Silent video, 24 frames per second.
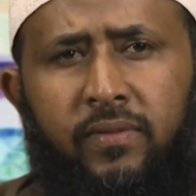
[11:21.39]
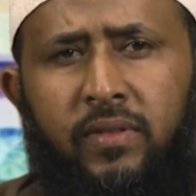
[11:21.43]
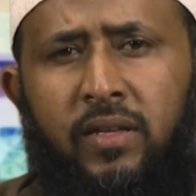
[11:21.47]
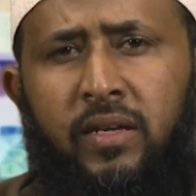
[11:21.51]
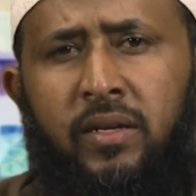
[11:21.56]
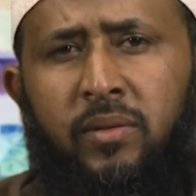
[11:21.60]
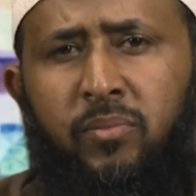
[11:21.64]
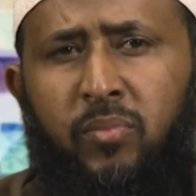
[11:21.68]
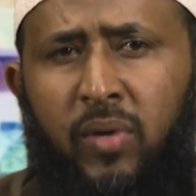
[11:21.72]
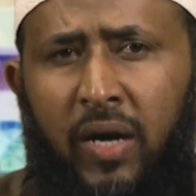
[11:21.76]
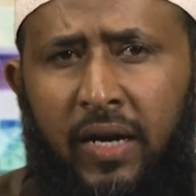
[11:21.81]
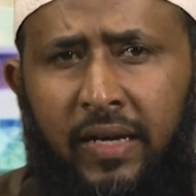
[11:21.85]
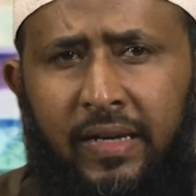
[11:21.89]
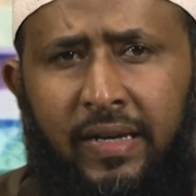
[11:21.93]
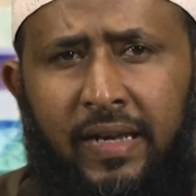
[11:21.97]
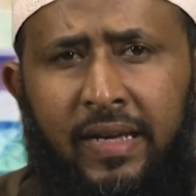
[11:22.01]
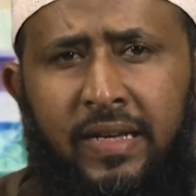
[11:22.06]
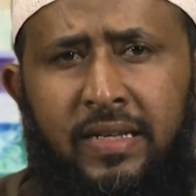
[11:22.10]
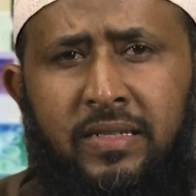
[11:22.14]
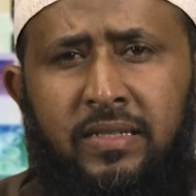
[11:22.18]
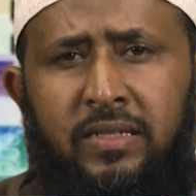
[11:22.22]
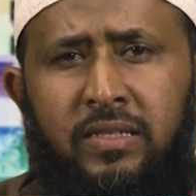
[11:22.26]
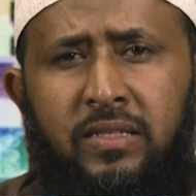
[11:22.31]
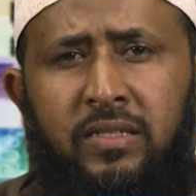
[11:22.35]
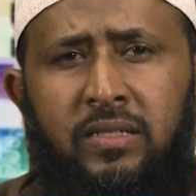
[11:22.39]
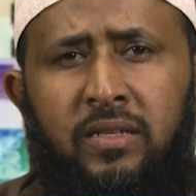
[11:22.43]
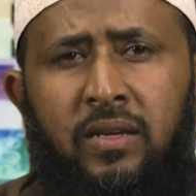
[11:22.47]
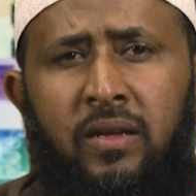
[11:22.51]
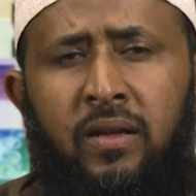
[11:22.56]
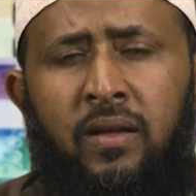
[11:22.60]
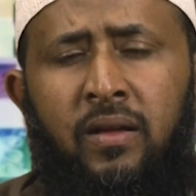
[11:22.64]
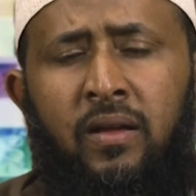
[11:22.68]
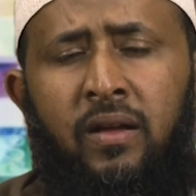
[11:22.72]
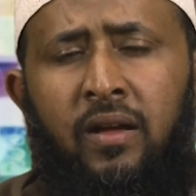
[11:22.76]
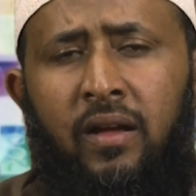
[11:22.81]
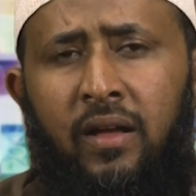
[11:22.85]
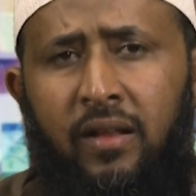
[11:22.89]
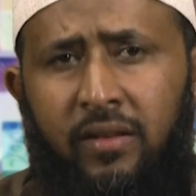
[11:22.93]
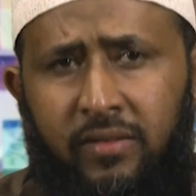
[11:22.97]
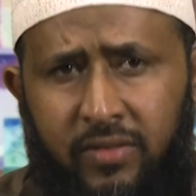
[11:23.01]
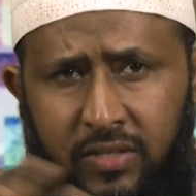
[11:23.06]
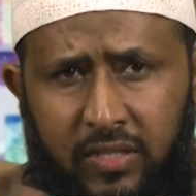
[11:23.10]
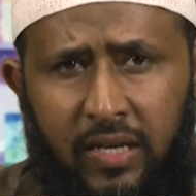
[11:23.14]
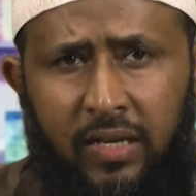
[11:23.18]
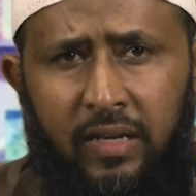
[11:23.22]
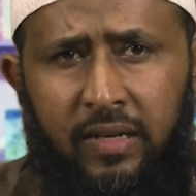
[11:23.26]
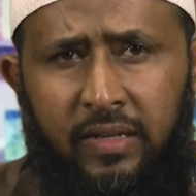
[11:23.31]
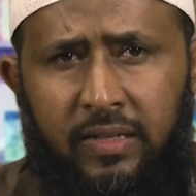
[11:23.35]
They buy lands and
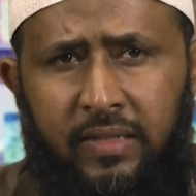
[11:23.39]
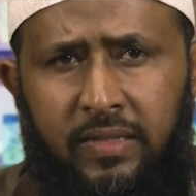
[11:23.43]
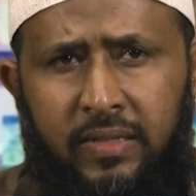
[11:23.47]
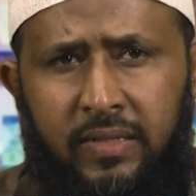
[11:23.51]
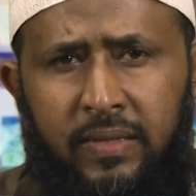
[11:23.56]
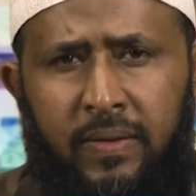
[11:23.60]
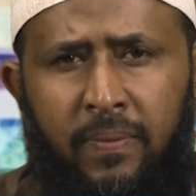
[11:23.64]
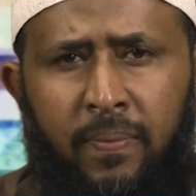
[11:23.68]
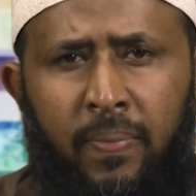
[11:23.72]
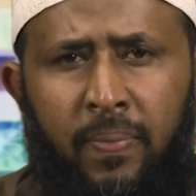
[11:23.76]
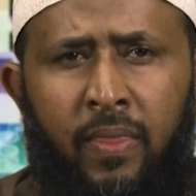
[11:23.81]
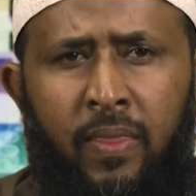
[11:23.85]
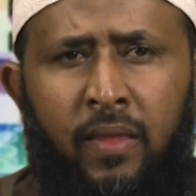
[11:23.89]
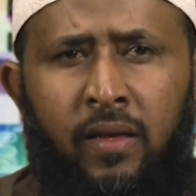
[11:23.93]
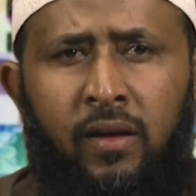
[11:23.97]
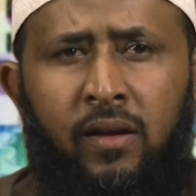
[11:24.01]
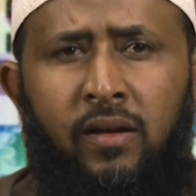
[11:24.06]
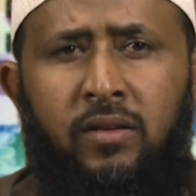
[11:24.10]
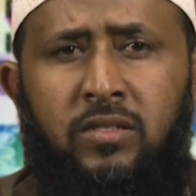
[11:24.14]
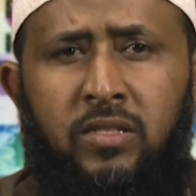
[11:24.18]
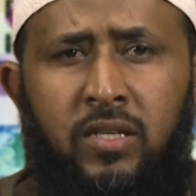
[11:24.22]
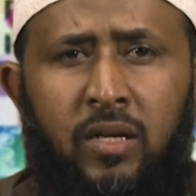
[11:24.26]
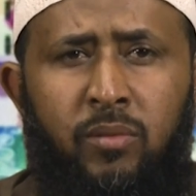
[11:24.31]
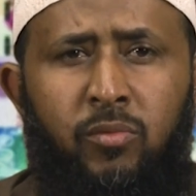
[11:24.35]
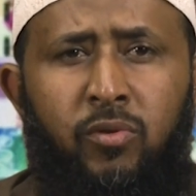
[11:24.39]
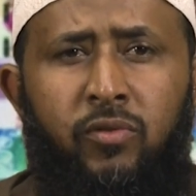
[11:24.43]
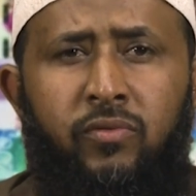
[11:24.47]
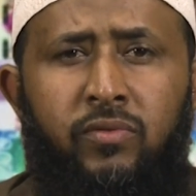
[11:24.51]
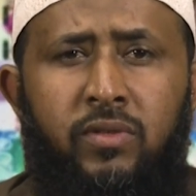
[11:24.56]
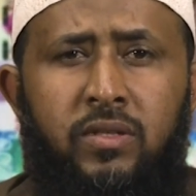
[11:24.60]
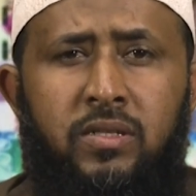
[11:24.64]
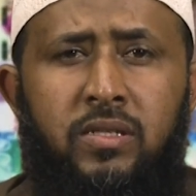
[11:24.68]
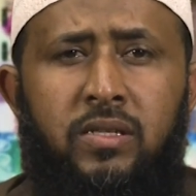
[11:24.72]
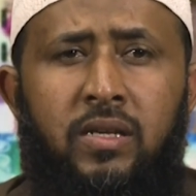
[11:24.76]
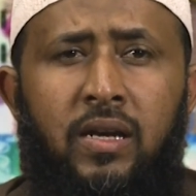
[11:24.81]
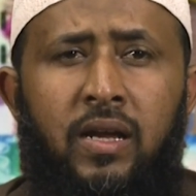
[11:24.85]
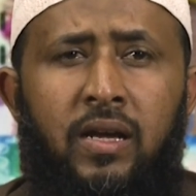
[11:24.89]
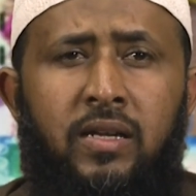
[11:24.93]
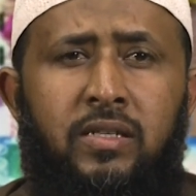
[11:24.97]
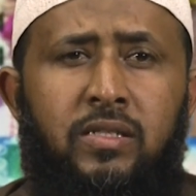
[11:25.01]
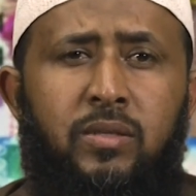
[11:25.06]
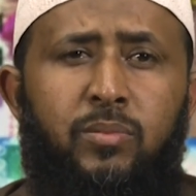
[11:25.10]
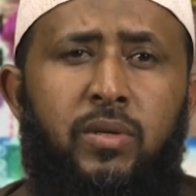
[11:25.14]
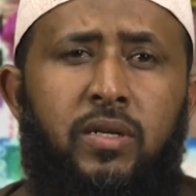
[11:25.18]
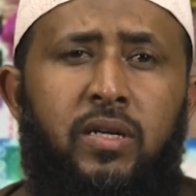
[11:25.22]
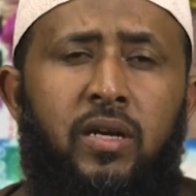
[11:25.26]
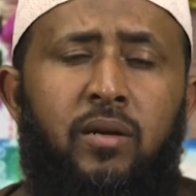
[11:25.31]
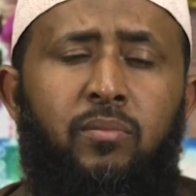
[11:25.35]
sell it, and some of these lands
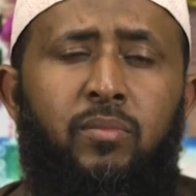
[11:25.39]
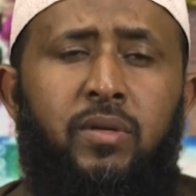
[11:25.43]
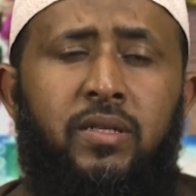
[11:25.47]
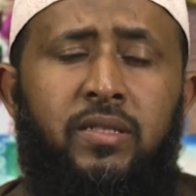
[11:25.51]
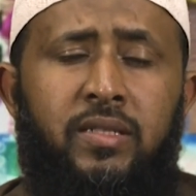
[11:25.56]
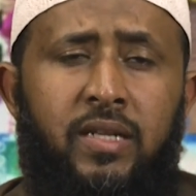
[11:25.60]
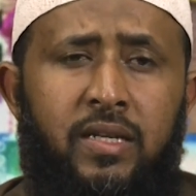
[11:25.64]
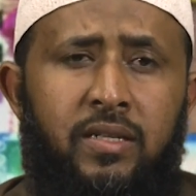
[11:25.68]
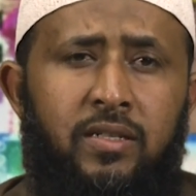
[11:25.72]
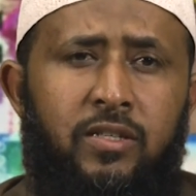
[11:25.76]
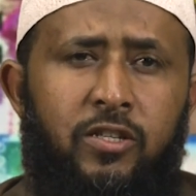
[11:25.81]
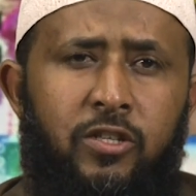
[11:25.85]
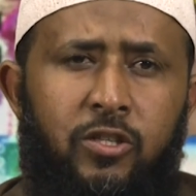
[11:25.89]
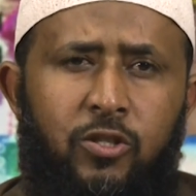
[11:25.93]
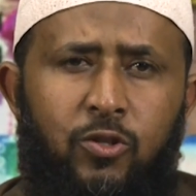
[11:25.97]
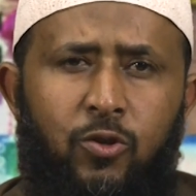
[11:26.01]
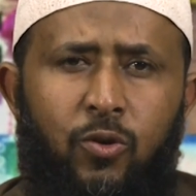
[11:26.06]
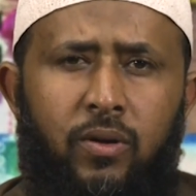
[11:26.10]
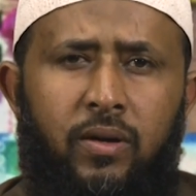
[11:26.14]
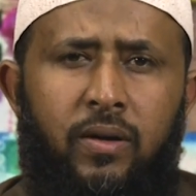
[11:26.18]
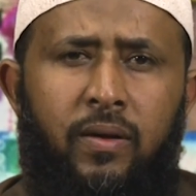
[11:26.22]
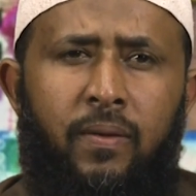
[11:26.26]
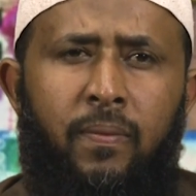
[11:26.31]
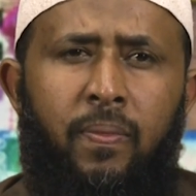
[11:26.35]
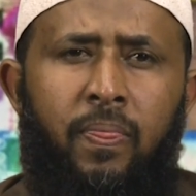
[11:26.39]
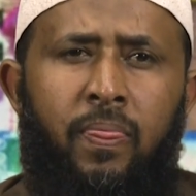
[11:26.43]
become a dead stock.